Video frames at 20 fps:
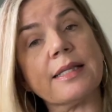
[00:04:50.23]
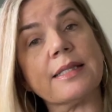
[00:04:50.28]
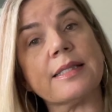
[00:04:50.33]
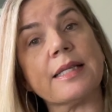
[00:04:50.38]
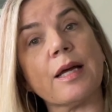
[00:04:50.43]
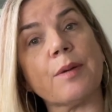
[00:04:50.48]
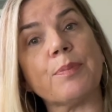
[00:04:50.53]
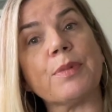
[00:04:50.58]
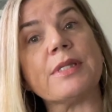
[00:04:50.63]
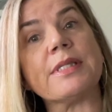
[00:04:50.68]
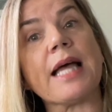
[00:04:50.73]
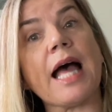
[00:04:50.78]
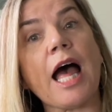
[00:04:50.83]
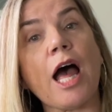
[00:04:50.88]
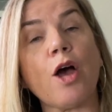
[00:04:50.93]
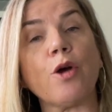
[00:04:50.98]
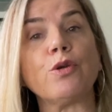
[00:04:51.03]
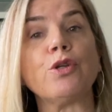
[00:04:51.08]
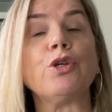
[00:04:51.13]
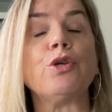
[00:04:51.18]
step is,
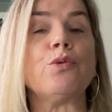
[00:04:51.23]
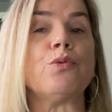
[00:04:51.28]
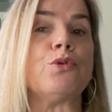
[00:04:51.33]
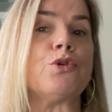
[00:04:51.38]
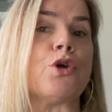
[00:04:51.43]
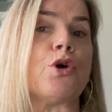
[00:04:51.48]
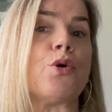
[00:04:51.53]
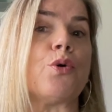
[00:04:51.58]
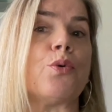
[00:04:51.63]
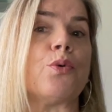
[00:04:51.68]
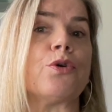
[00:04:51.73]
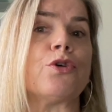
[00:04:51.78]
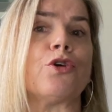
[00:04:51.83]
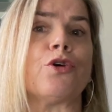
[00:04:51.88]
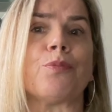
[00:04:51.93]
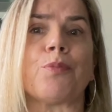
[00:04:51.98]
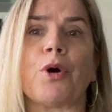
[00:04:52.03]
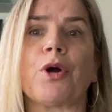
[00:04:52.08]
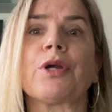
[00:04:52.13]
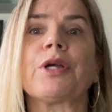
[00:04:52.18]
how do you know your
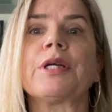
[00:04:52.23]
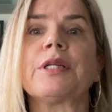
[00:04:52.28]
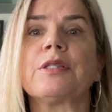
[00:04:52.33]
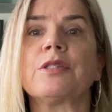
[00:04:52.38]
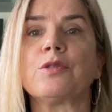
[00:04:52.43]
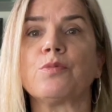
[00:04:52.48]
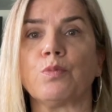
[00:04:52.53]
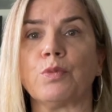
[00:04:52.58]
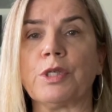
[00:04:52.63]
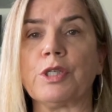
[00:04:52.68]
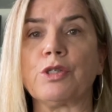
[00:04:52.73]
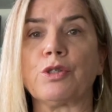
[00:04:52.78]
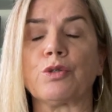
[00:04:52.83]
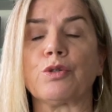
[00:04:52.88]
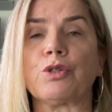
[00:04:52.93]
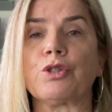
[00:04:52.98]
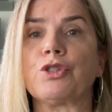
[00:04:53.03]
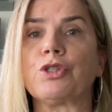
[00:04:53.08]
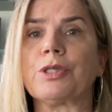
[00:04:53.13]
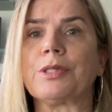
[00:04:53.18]
market
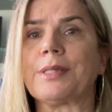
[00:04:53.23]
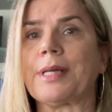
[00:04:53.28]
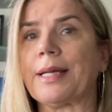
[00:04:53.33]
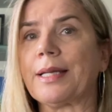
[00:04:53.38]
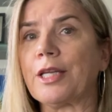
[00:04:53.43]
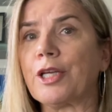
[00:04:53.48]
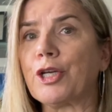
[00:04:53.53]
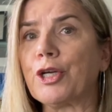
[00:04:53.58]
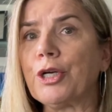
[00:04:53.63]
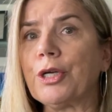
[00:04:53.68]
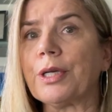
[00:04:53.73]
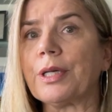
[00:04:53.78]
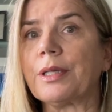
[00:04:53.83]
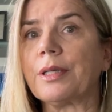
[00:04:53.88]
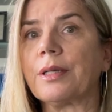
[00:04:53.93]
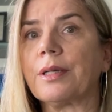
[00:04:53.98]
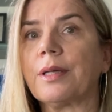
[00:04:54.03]
research is any good?